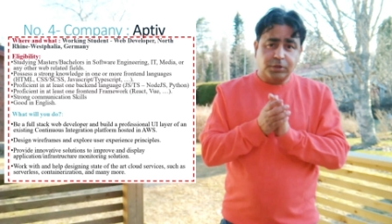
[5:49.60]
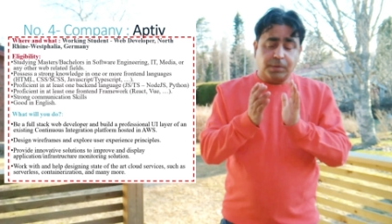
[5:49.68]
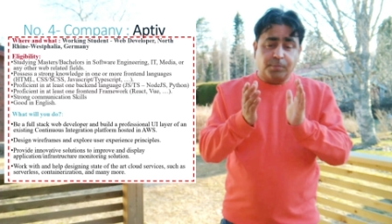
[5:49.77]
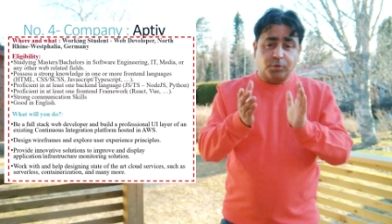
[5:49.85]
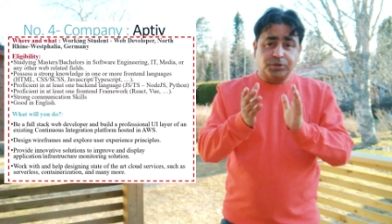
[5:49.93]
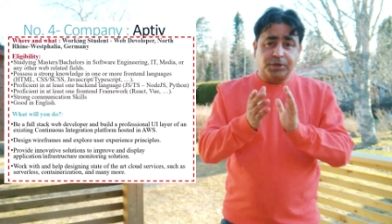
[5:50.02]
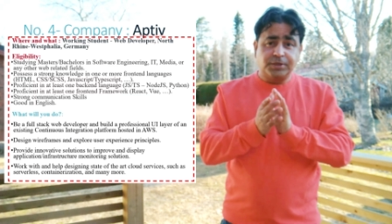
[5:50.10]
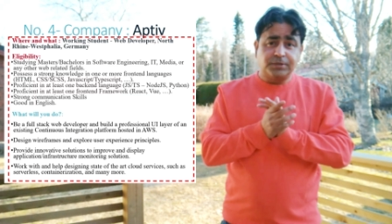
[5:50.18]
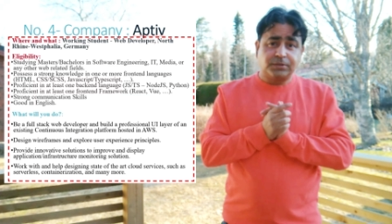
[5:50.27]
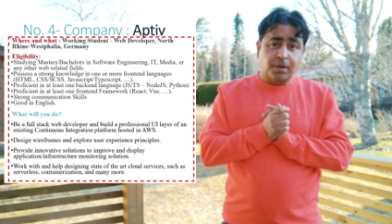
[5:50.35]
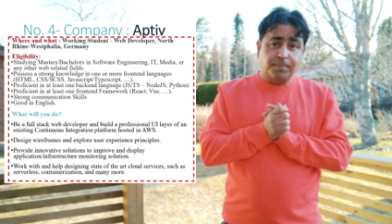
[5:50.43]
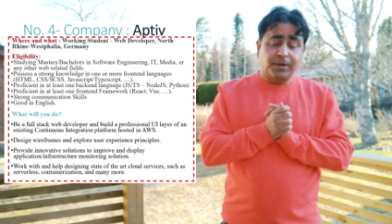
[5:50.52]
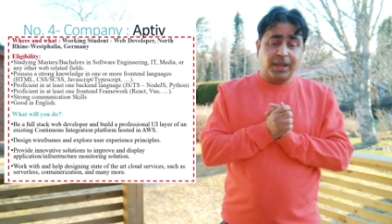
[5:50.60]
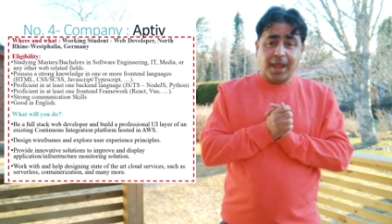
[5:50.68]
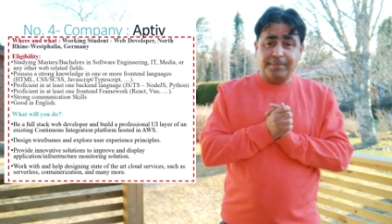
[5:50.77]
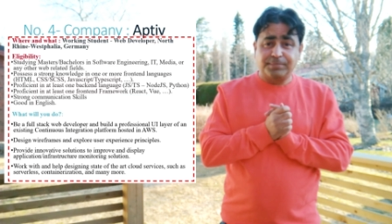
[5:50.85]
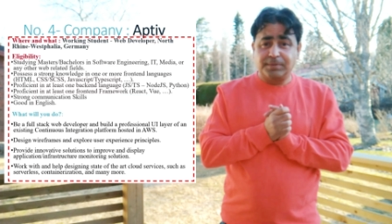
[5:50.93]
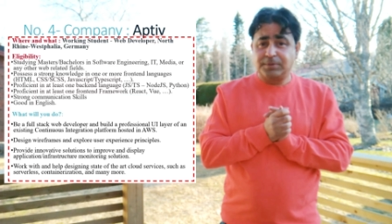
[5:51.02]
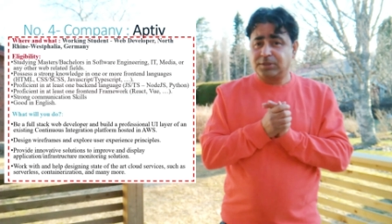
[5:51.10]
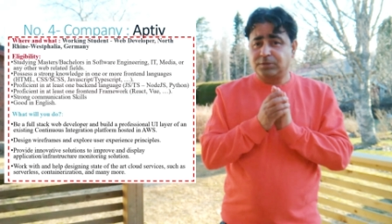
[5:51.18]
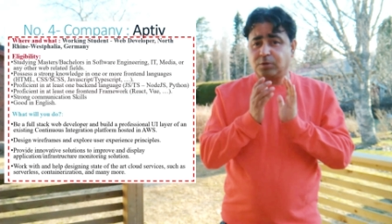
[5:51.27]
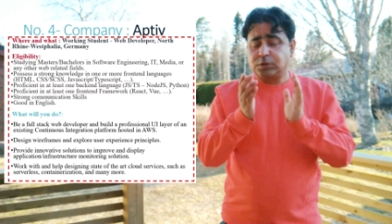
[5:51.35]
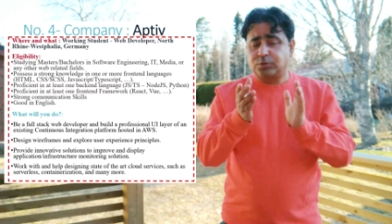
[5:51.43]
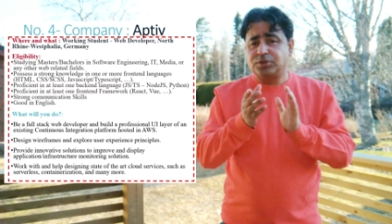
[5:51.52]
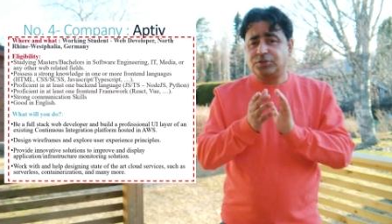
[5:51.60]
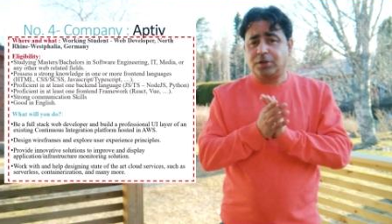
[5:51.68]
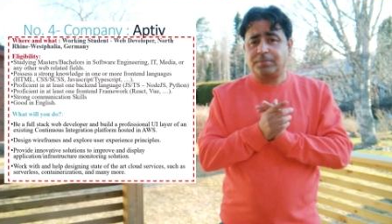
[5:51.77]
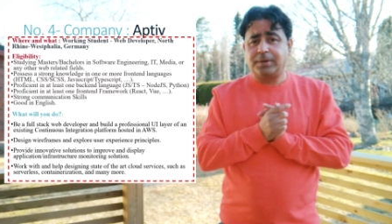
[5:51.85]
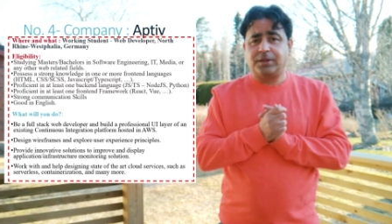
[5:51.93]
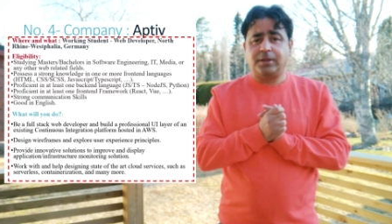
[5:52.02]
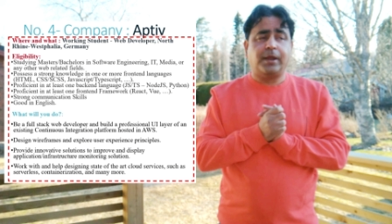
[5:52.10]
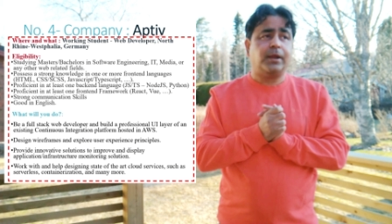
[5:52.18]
so another opportunity is company active. This is also in Germany.